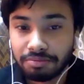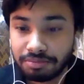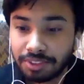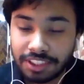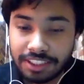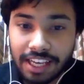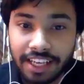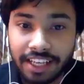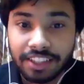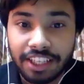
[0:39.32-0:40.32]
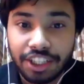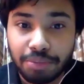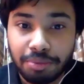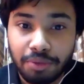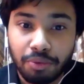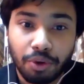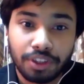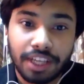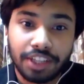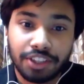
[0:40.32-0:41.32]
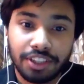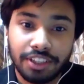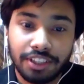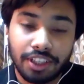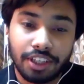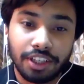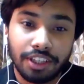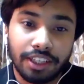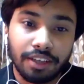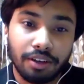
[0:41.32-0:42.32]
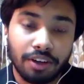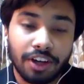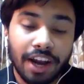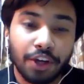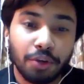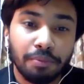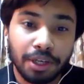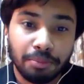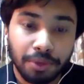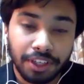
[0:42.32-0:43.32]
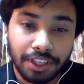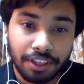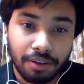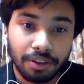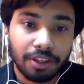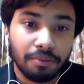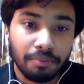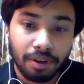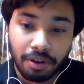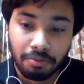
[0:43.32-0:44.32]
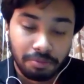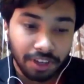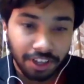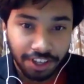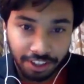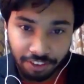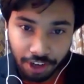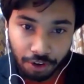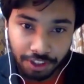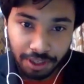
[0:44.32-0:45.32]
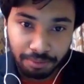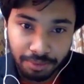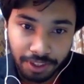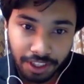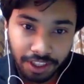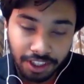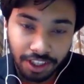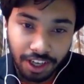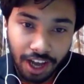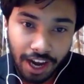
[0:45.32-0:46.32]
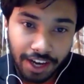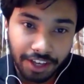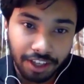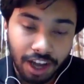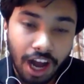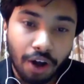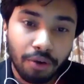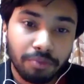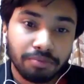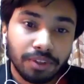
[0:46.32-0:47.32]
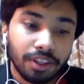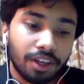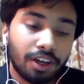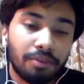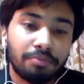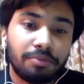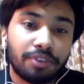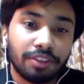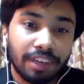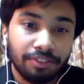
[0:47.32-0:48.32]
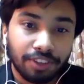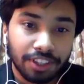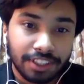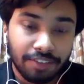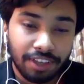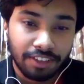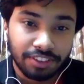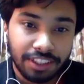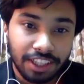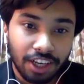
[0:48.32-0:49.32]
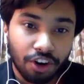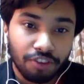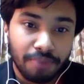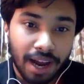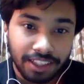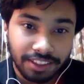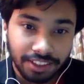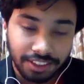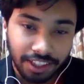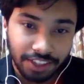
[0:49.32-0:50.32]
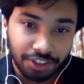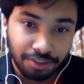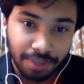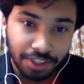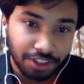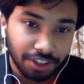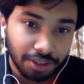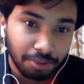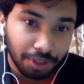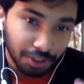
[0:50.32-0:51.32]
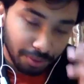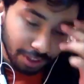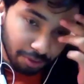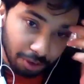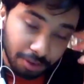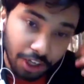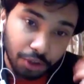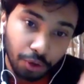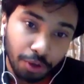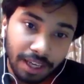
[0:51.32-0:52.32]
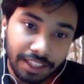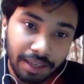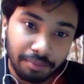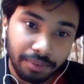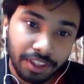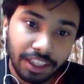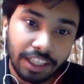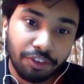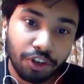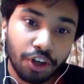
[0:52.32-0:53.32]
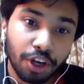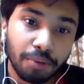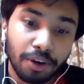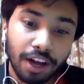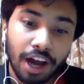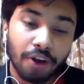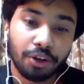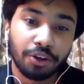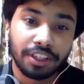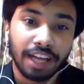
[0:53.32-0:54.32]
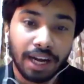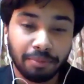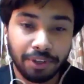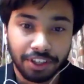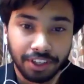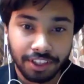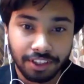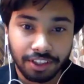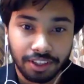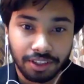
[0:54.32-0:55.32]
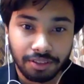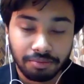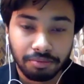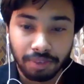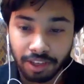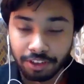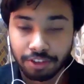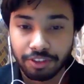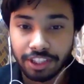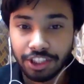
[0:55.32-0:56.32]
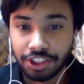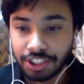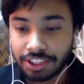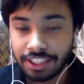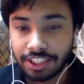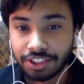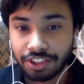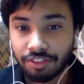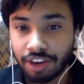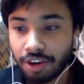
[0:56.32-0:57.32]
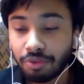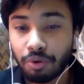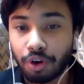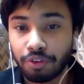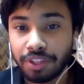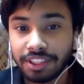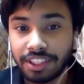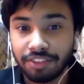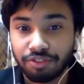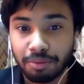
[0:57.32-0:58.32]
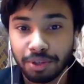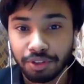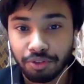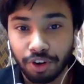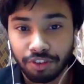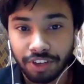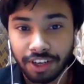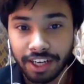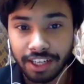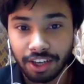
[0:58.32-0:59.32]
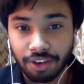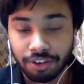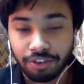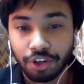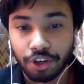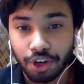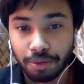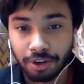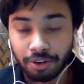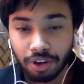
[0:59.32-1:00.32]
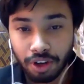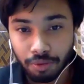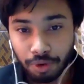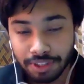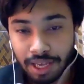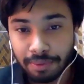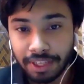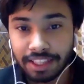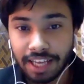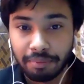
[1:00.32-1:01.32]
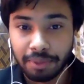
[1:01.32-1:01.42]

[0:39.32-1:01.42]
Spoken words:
the CIA and the KGB was actually trying to manipulate the narrative around them, and how for the very first time we have seen a lot of magazines, as you have mentioned in the book as well, were controlled by them. If you could talk about how during that period, it was the initial stages of how what we are seeing in information warfare right now. If you could talk about what was happening in that